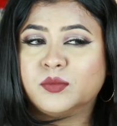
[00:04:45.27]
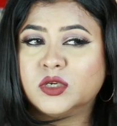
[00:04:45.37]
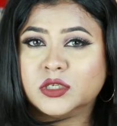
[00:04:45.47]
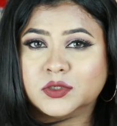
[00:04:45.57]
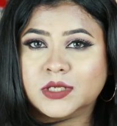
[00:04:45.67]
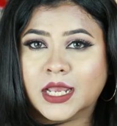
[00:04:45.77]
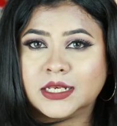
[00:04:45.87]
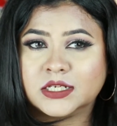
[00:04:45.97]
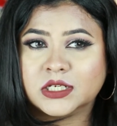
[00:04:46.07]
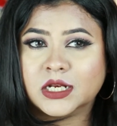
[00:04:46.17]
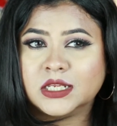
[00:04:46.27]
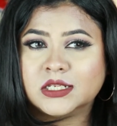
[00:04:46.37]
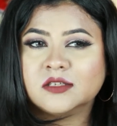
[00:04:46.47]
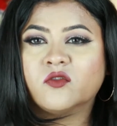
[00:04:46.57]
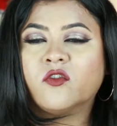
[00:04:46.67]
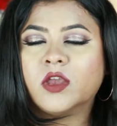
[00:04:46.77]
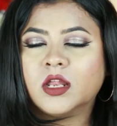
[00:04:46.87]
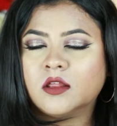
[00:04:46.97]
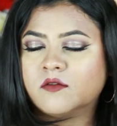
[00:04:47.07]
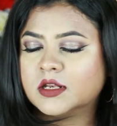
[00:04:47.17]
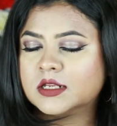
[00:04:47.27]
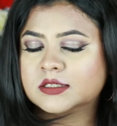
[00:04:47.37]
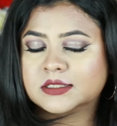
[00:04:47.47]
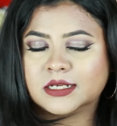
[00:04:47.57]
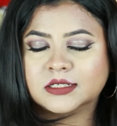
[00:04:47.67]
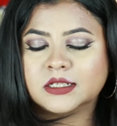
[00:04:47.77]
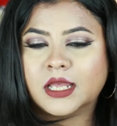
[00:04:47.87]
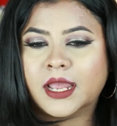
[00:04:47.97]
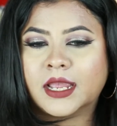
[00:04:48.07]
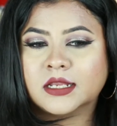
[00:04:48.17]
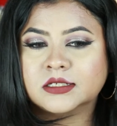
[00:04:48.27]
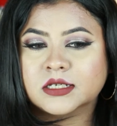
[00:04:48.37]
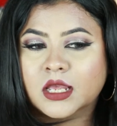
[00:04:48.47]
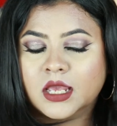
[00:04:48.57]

pure nude highlighter, it is very subtle, and